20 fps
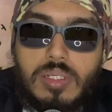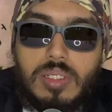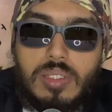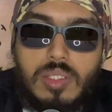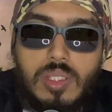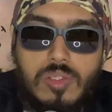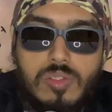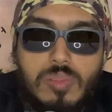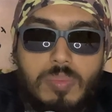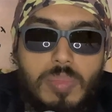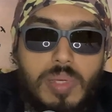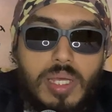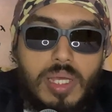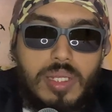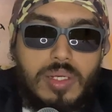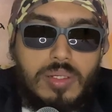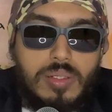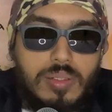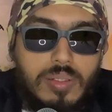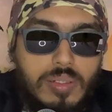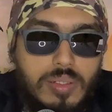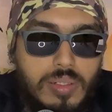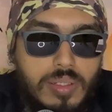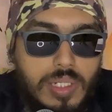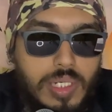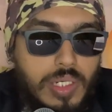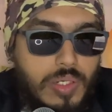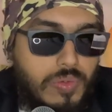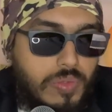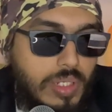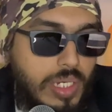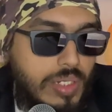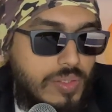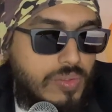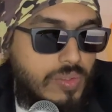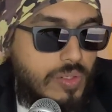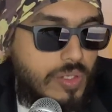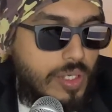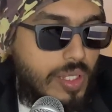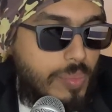in the Japan
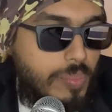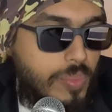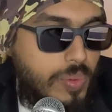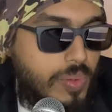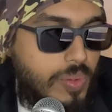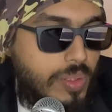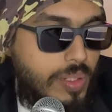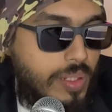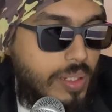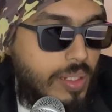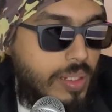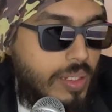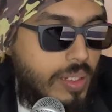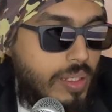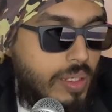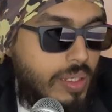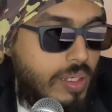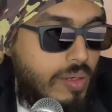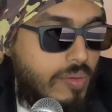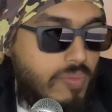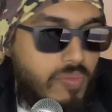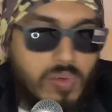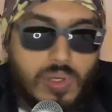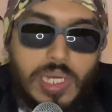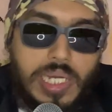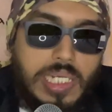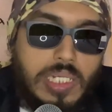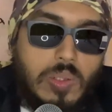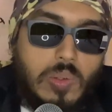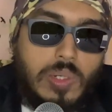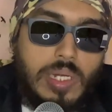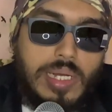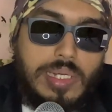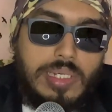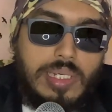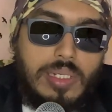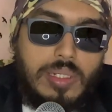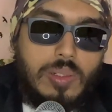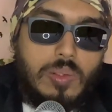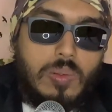International Airport, flight
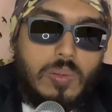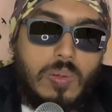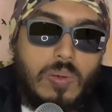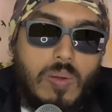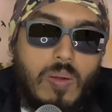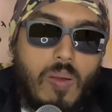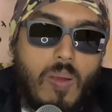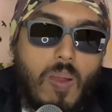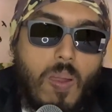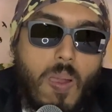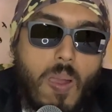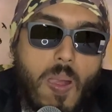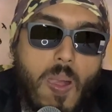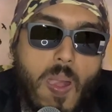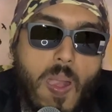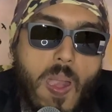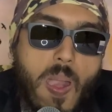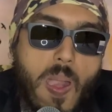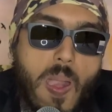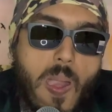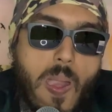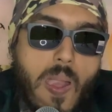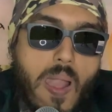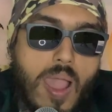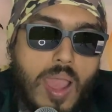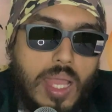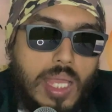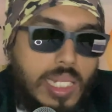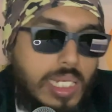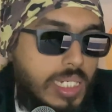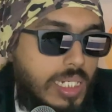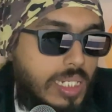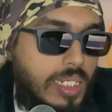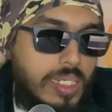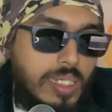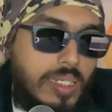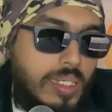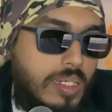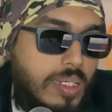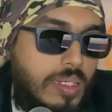collided too, and
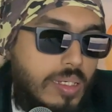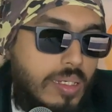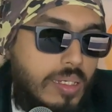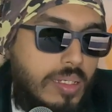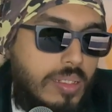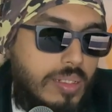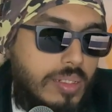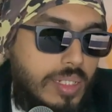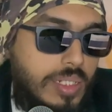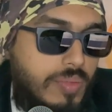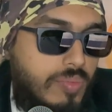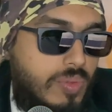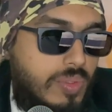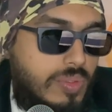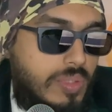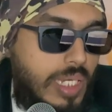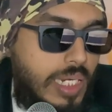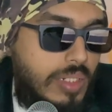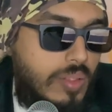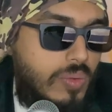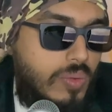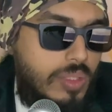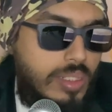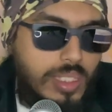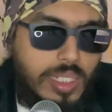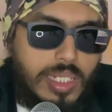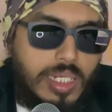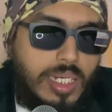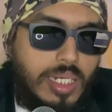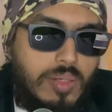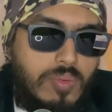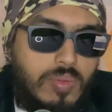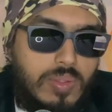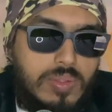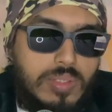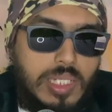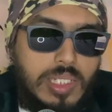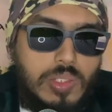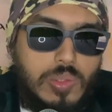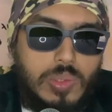it was, I don't think it
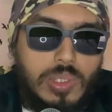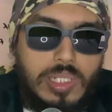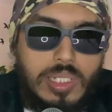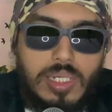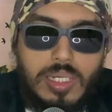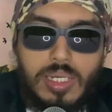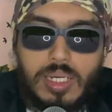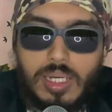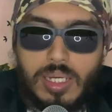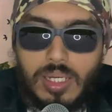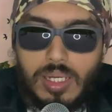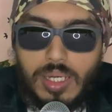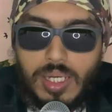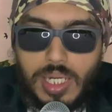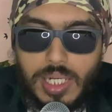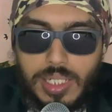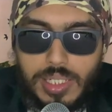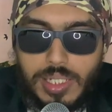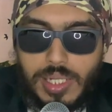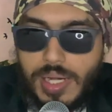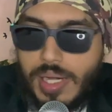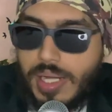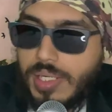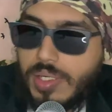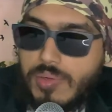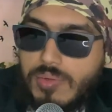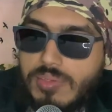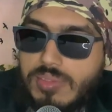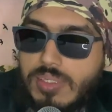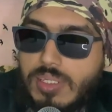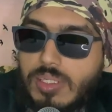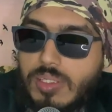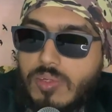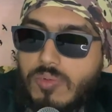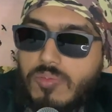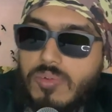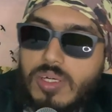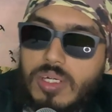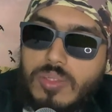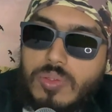was actually a direct result
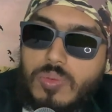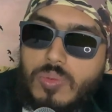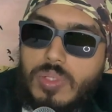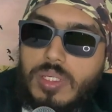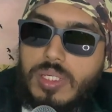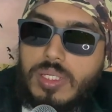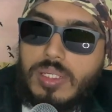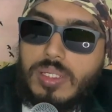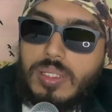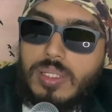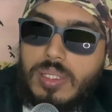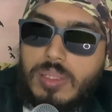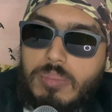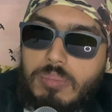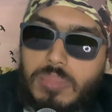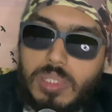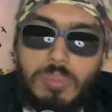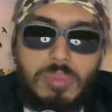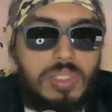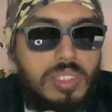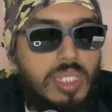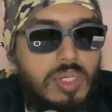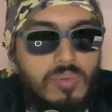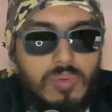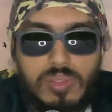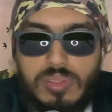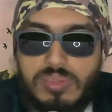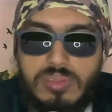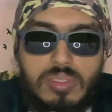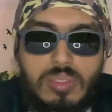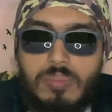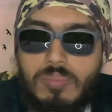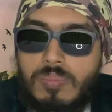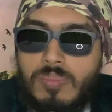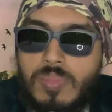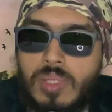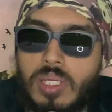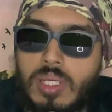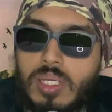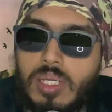of earthquake. Maybe there were some
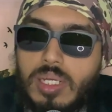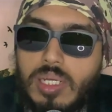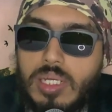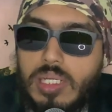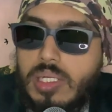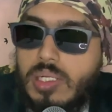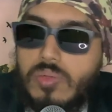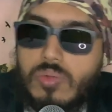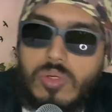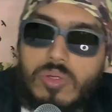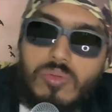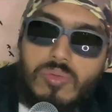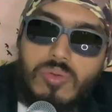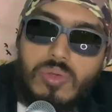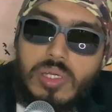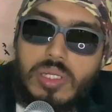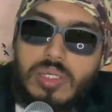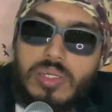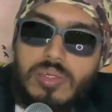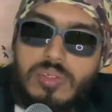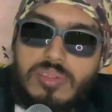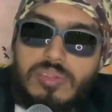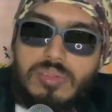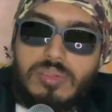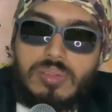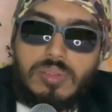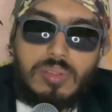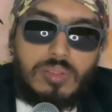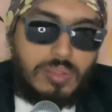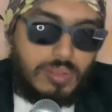electric failures